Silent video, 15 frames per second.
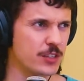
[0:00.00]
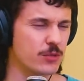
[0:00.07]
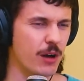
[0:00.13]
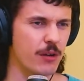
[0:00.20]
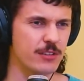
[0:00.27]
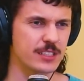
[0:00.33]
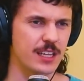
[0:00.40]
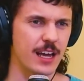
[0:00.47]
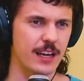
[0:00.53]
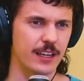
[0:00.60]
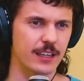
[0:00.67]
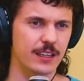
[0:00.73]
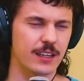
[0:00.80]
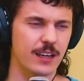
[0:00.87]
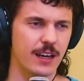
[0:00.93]
So I was
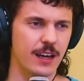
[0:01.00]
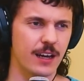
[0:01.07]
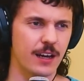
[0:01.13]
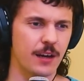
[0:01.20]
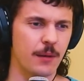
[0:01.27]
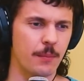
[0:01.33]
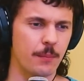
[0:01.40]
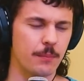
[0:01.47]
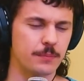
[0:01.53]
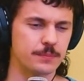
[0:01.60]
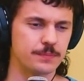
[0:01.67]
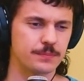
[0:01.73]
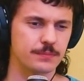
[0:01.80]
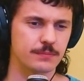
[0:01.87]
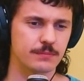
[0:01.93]
like, so
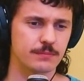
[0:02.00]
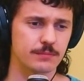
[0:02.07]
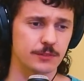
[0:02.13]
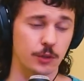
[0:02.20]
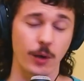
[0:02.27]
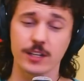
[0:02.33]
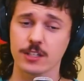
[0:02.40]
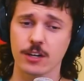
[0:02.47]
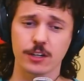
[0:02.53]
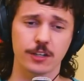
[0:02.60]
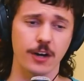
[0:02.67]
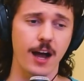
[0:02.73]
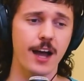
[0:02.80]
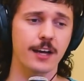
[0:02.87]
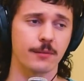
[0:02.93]
I started
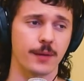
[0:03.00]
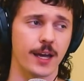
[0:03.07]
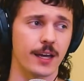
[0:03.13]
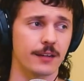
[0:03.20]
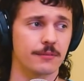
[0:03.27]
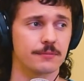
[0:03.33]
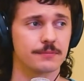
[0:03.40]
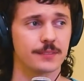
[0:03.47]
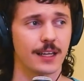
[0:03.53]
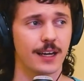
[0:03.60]
crying, man.